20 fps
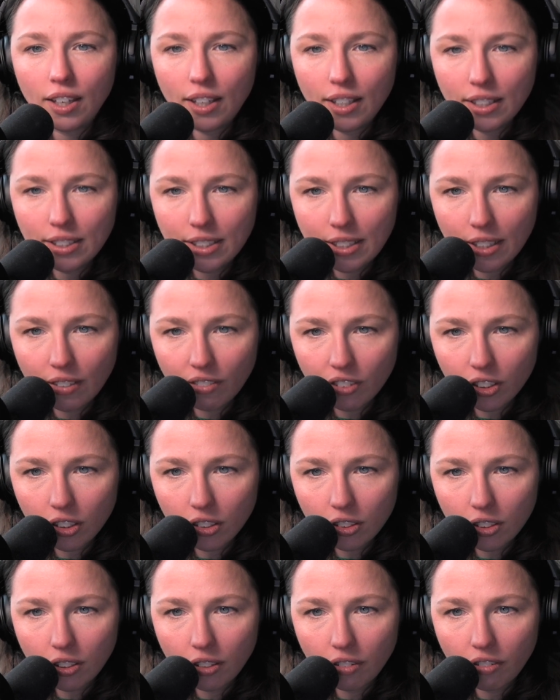it's
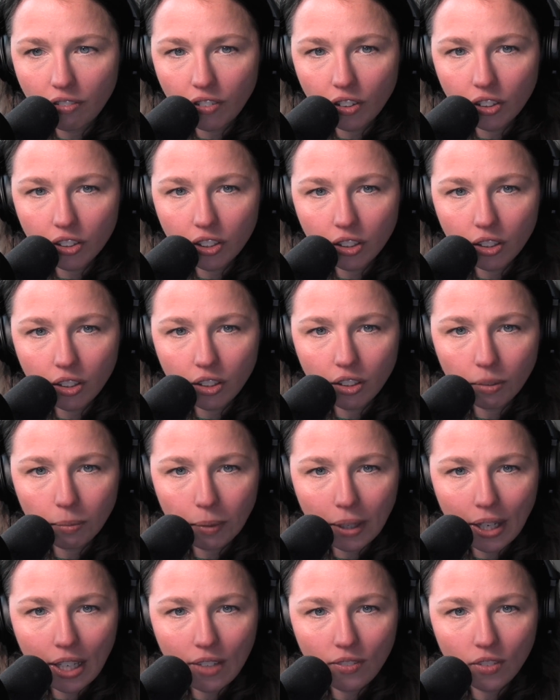difficult to filter your
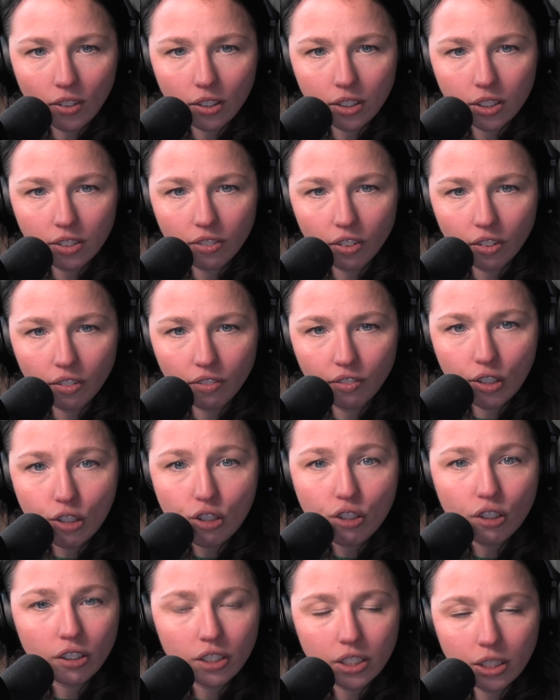behaviors for
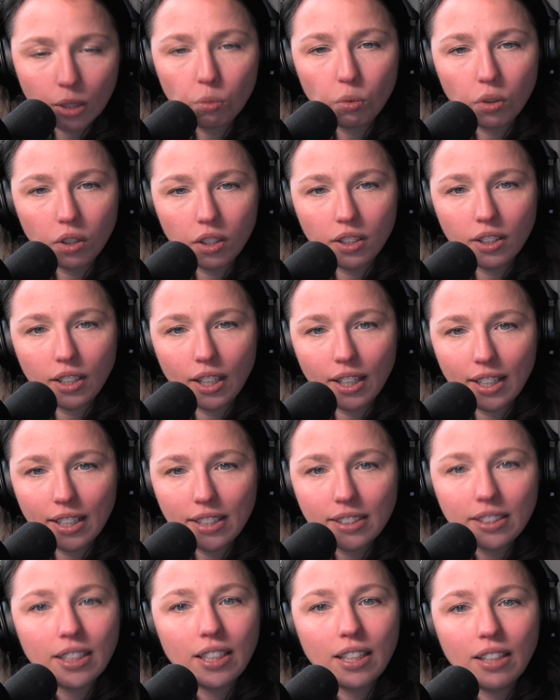future someone that
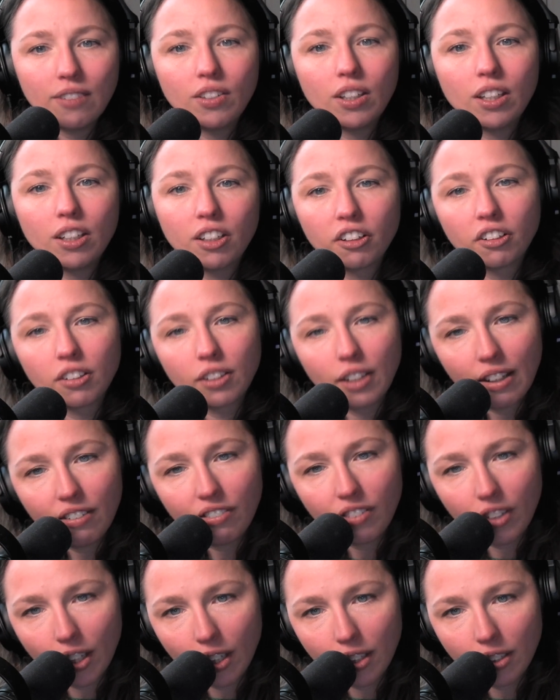isn't even in your
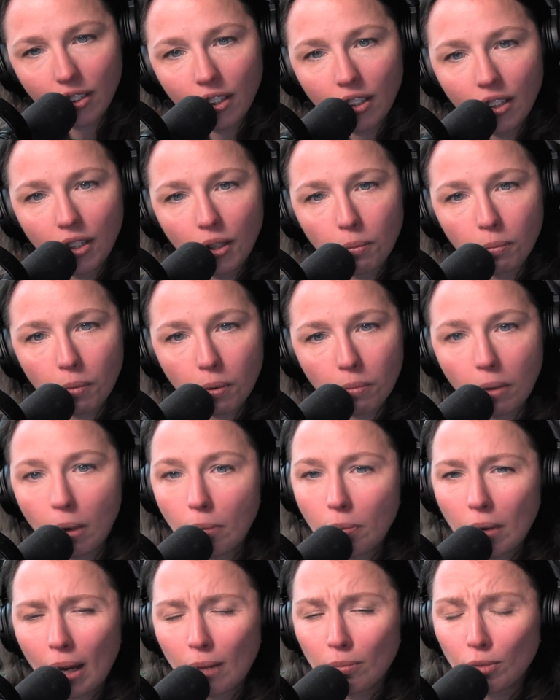life yet. But
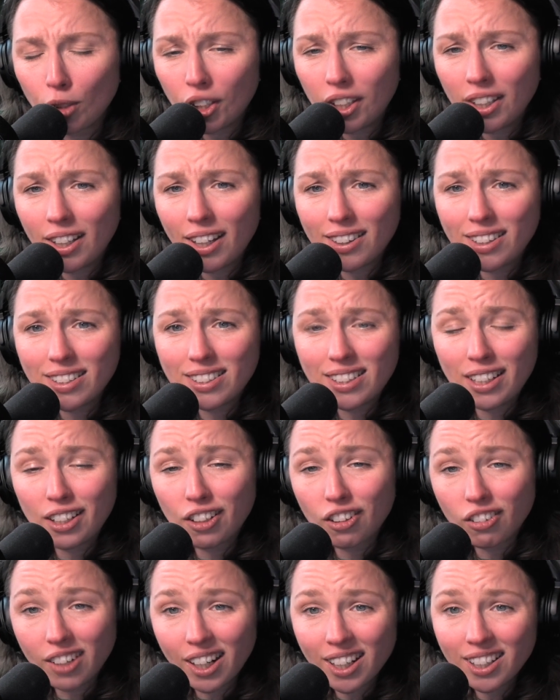maybe sure. I'm looking at this
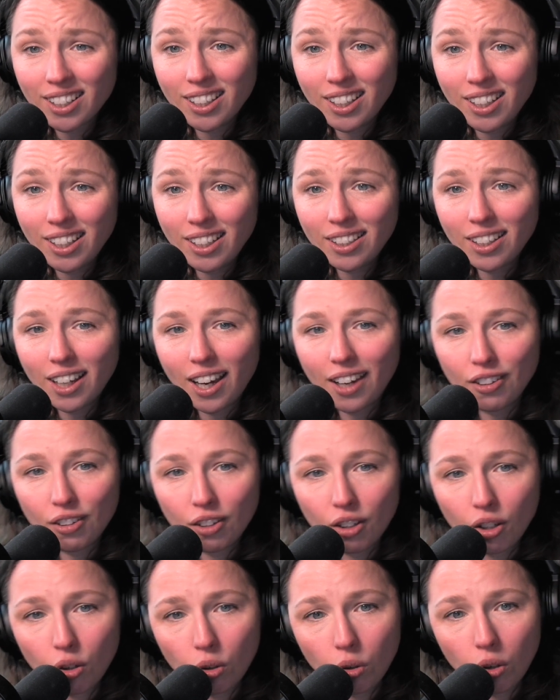incorrectly. I
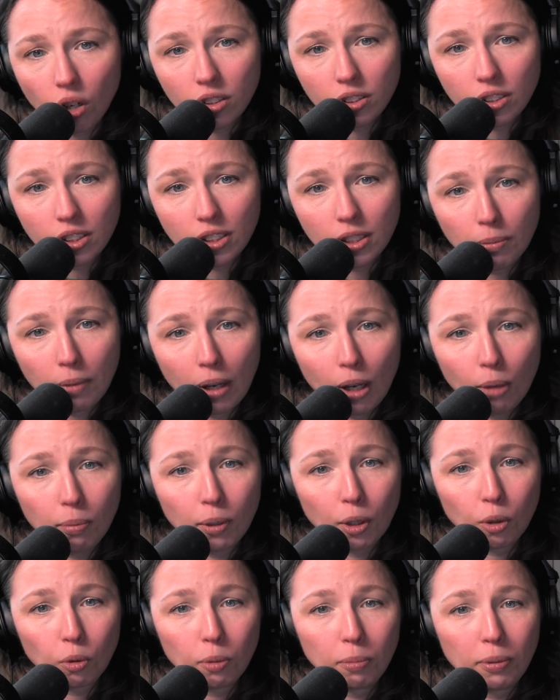don't know. Some help
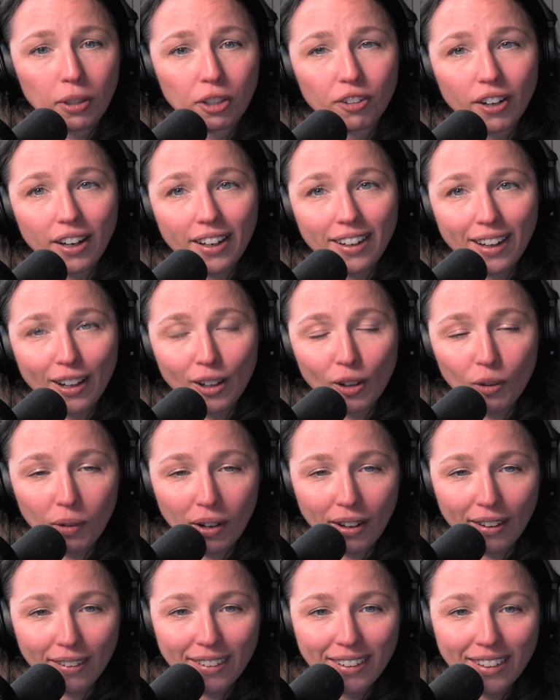here would be great,
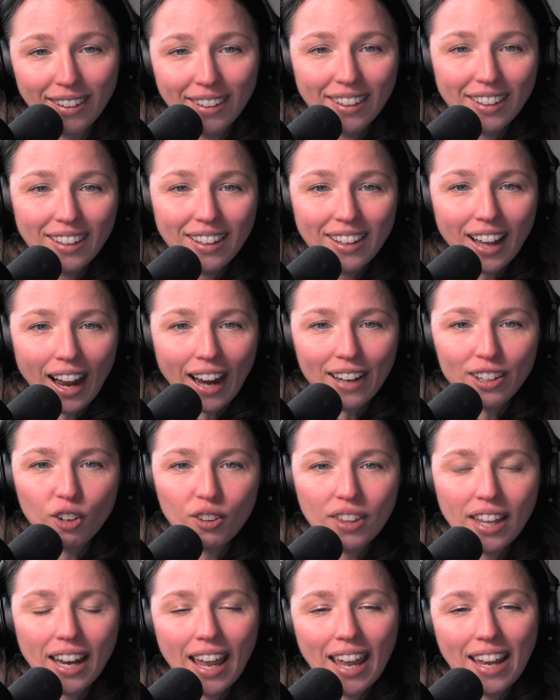lol. I
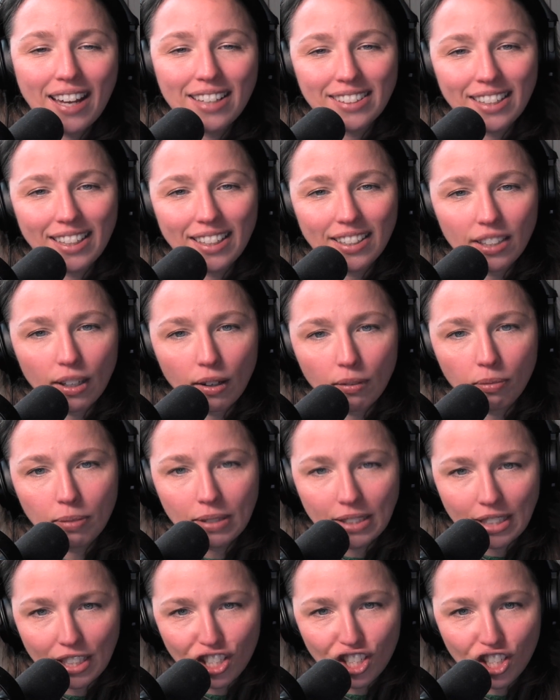know that A is in a tough
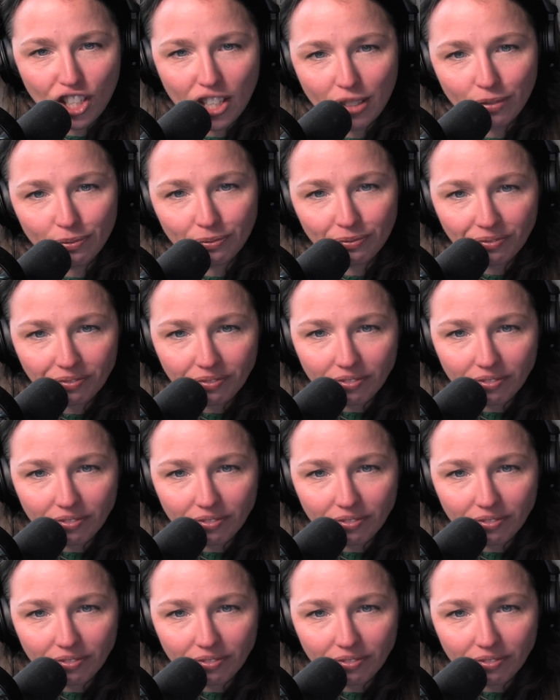position